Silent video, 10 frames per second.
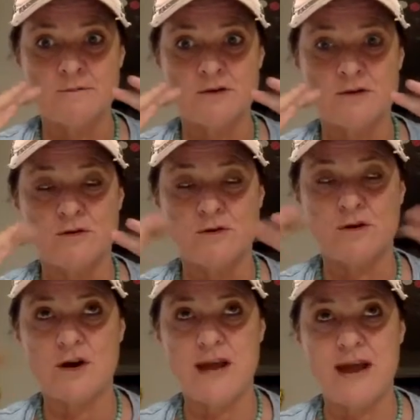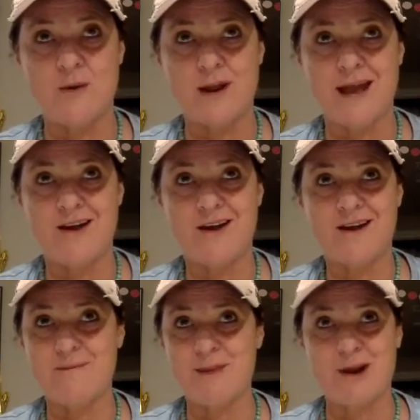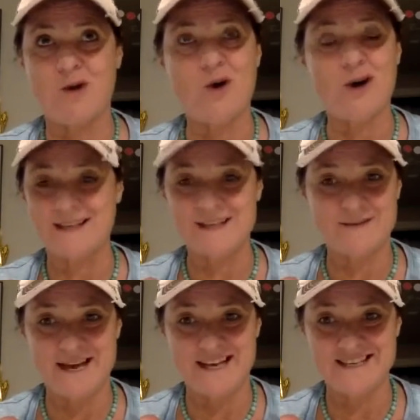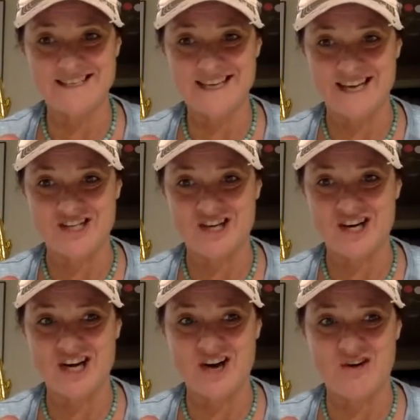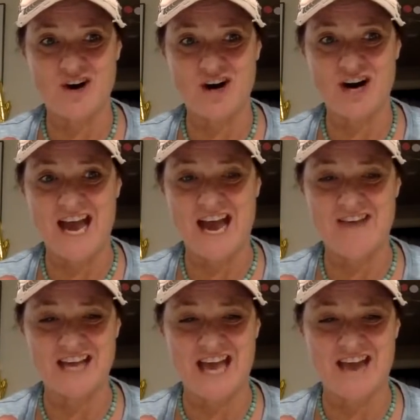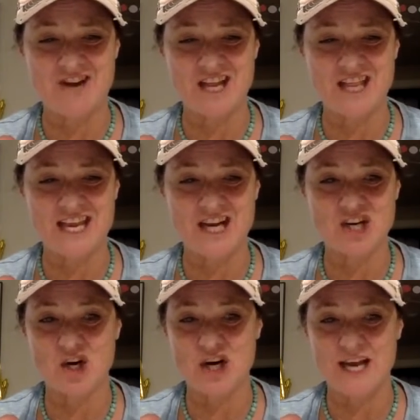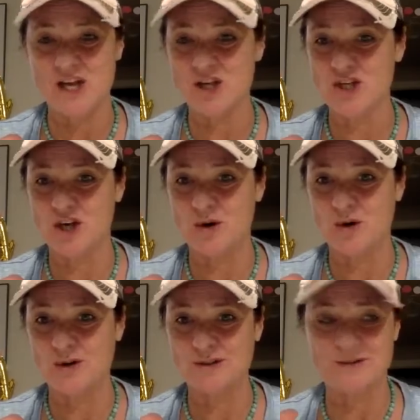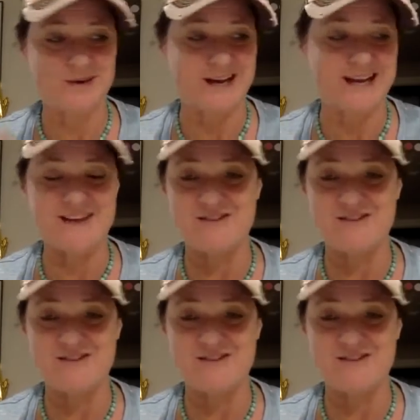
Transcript: to create what I've been calling the Midas touch, or having everything turn into gold, right?